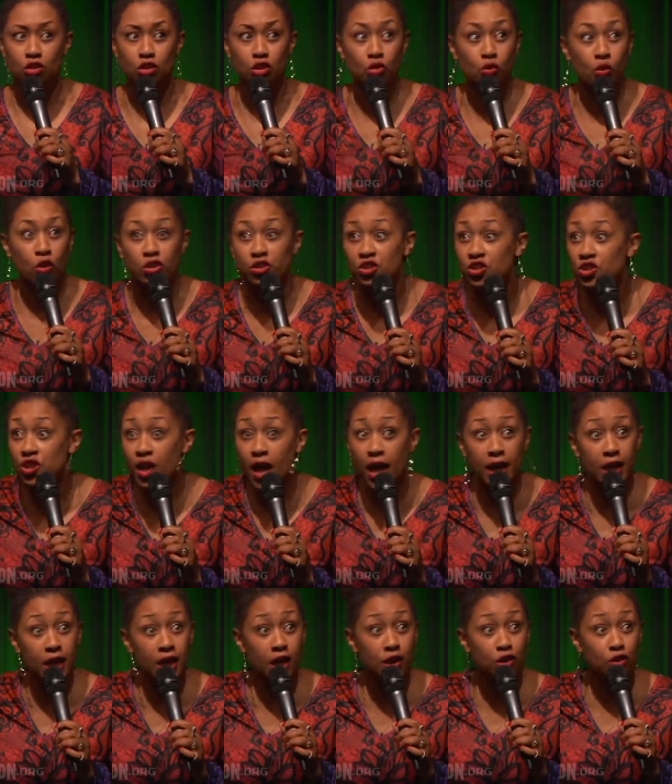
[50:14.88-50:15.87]
You are
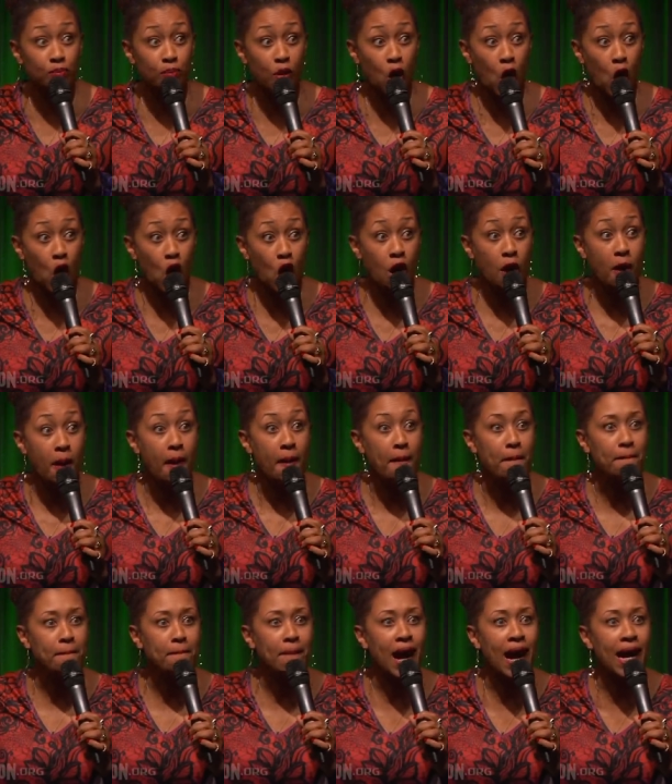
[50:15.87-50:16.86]
standing at the
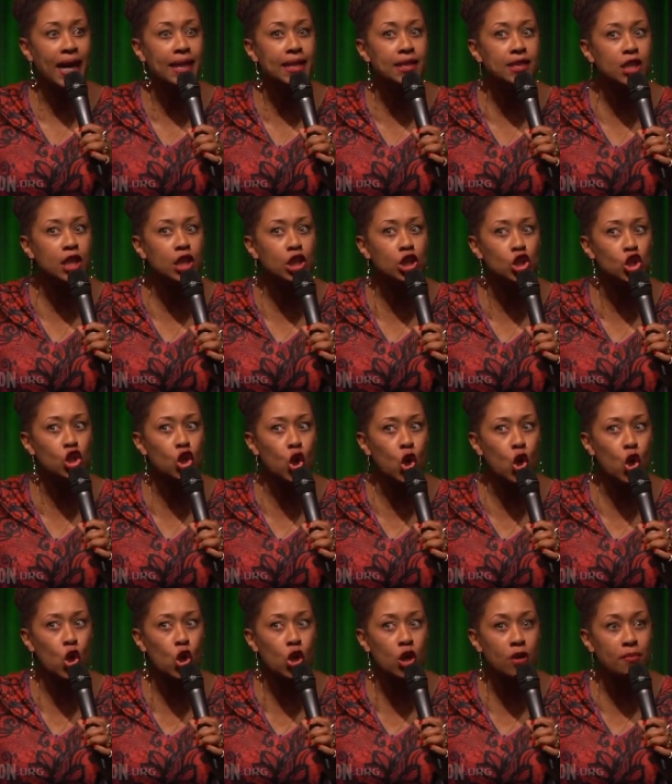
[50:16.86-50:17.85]
bar, minding
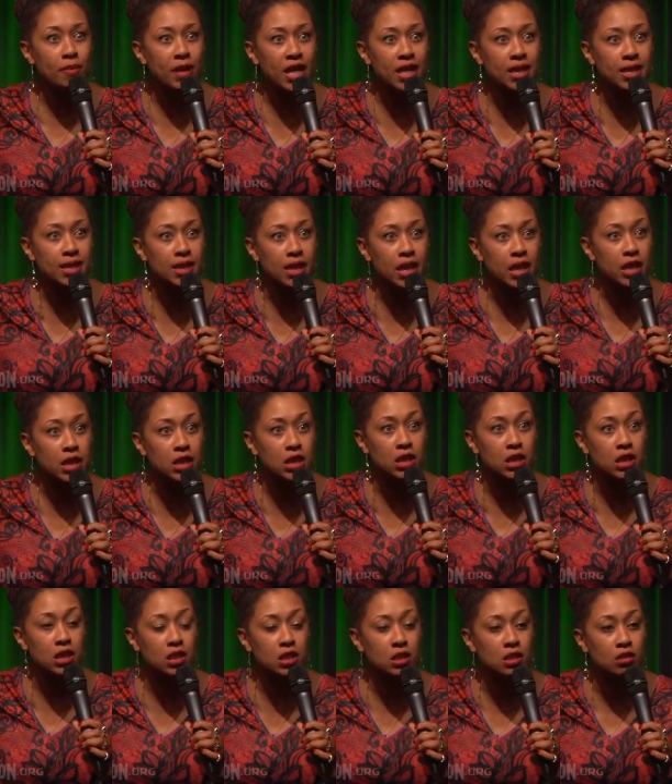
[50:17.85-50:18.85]
your
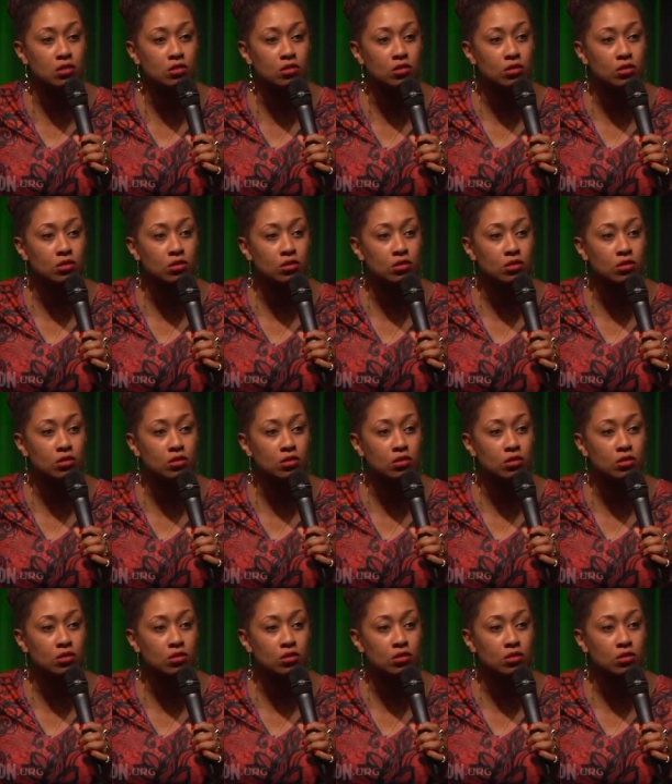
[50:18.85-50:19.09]
business.